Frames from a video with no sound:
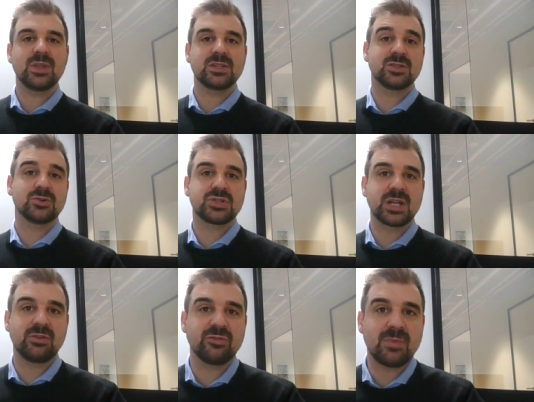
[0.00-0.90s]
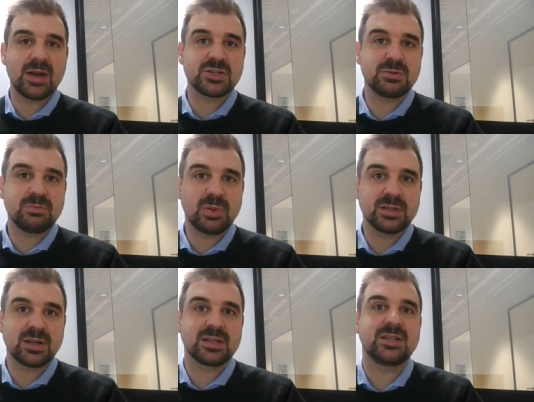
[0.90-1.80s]
This is all just general information.
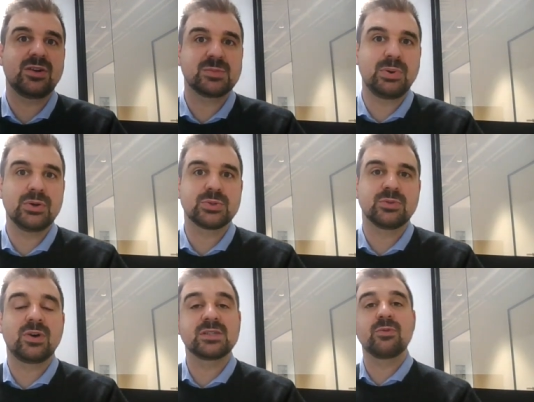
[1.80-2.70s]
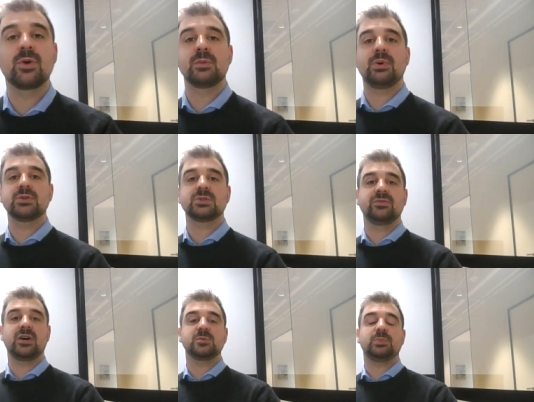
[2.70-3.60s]
Please don't consider it as personal advice. If you want any personal
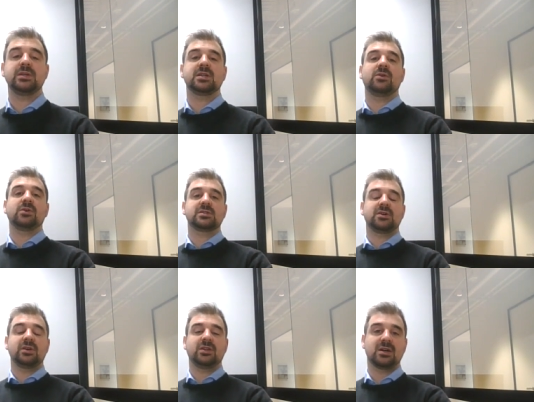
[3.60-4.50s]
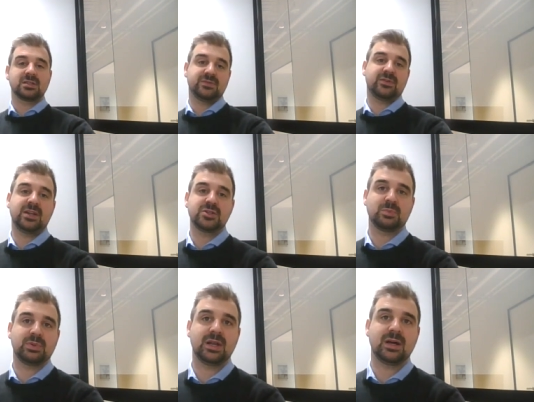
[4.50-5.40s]
advice, please go and consult your licensed financial
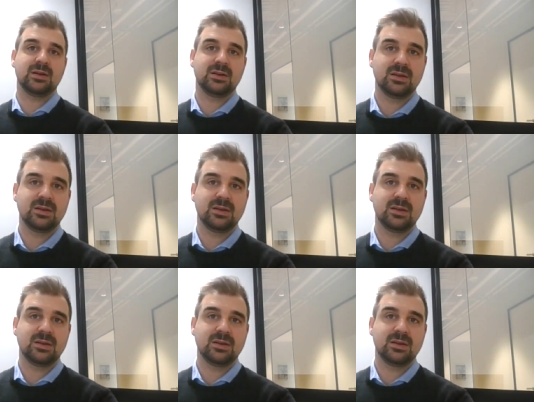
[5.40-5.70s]
planner.